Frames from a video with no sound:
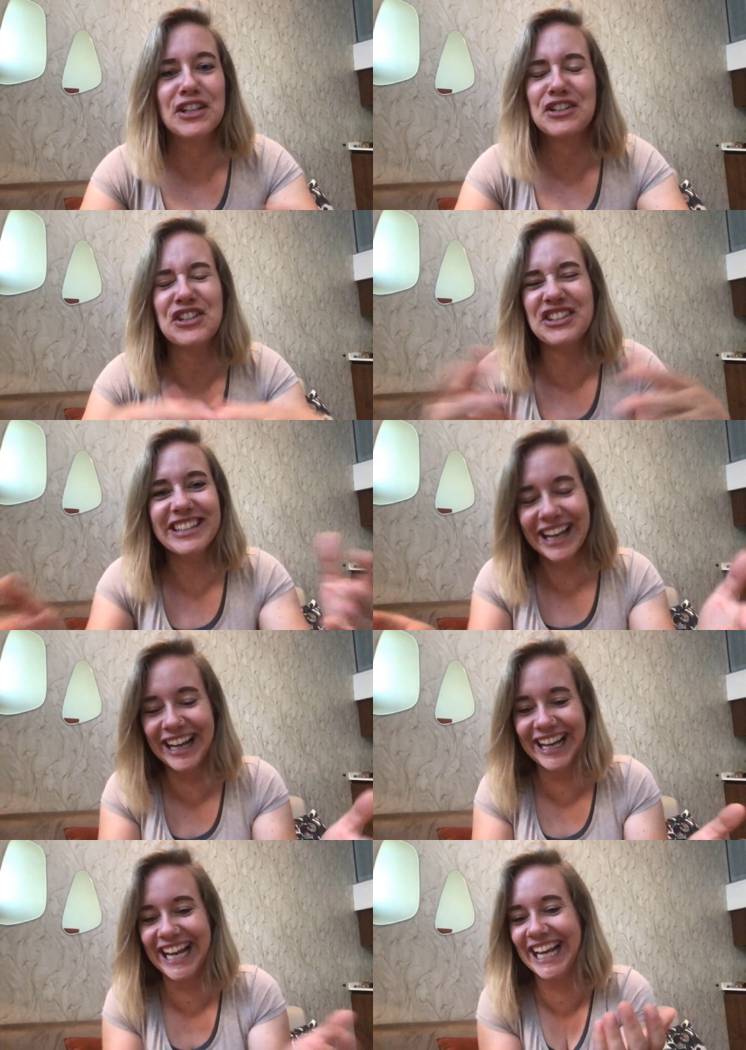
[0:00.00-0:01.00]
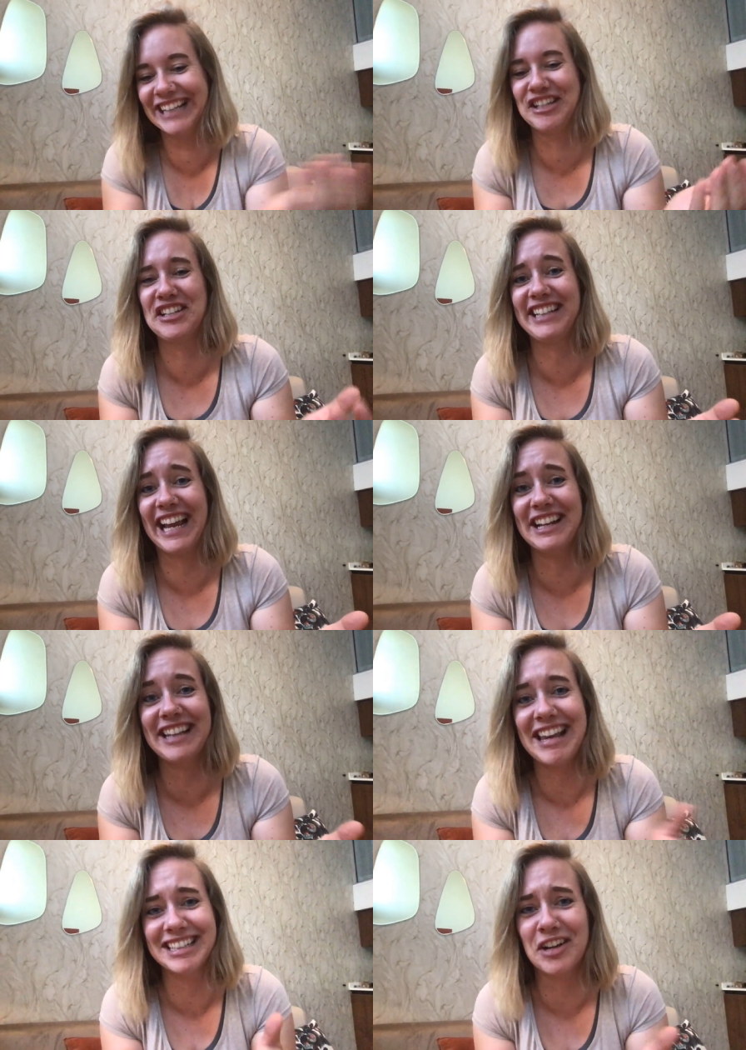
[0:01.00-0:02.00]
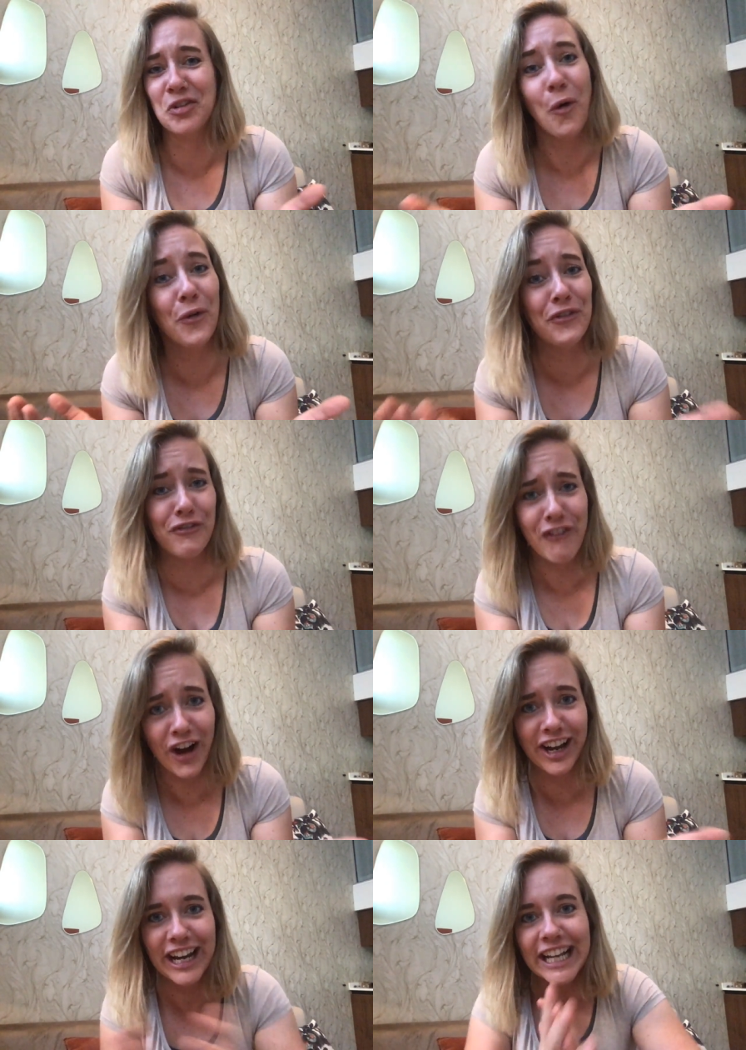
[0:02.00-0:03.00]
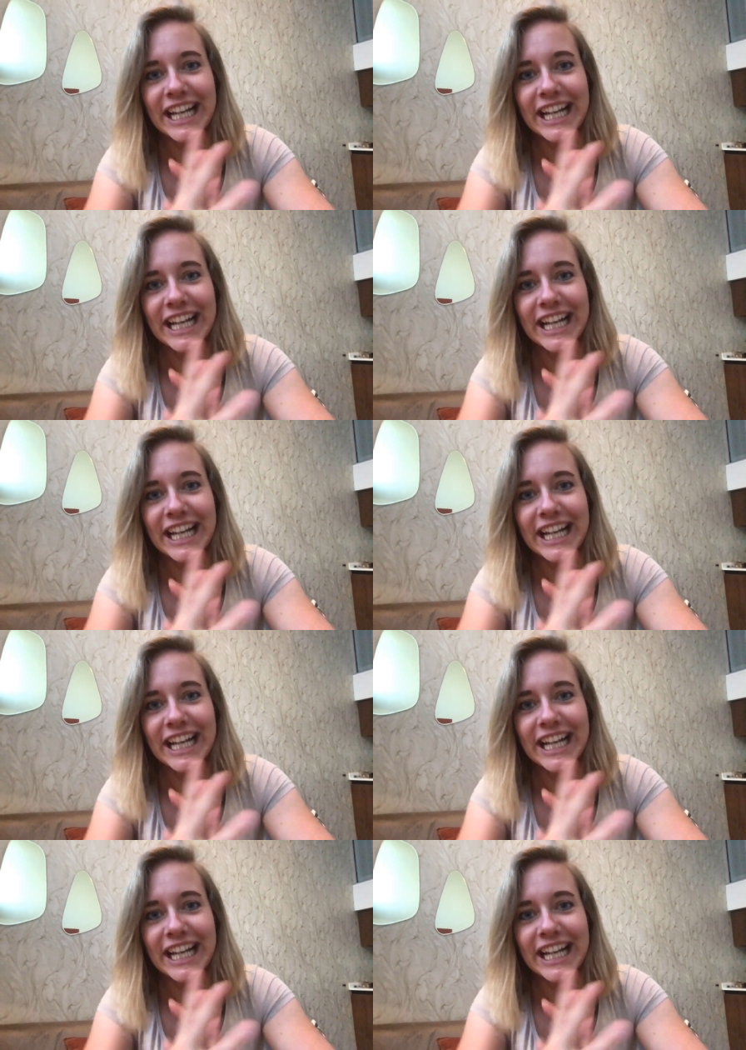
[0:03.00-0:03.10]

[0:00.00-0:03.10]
It's just it just kind of takes out all the fun,